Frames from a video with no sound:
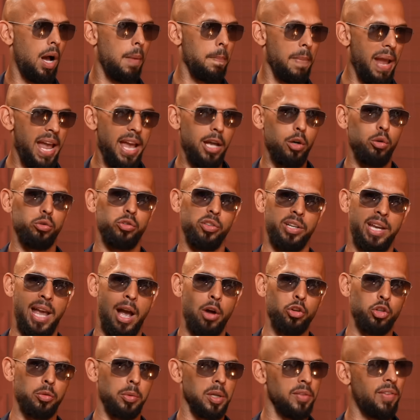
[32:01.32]
A man who's
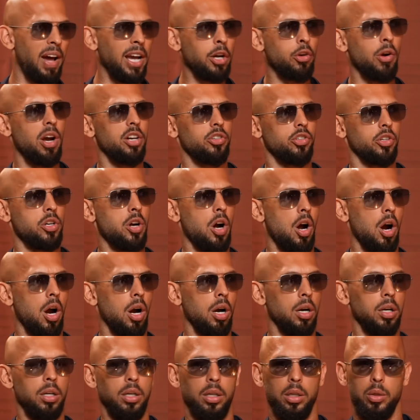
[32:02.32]
accountable. If I crash a
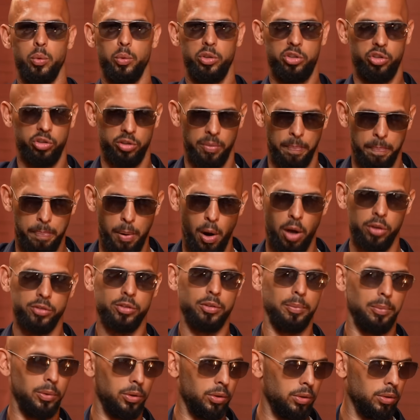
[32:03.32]
car, which is
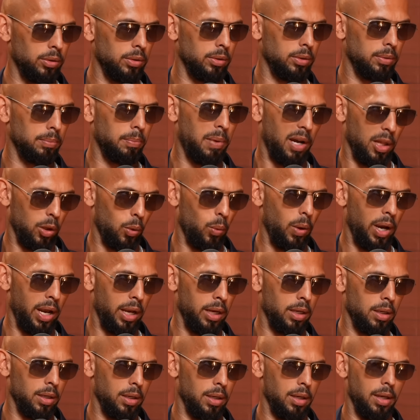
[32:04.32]
impossible, by the
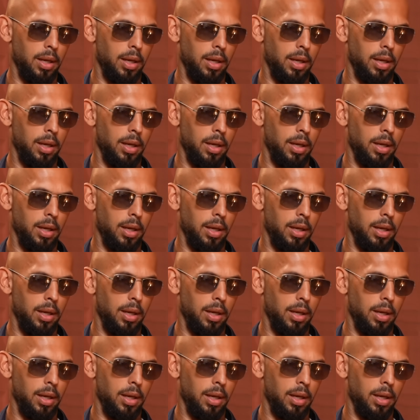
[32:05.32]
way.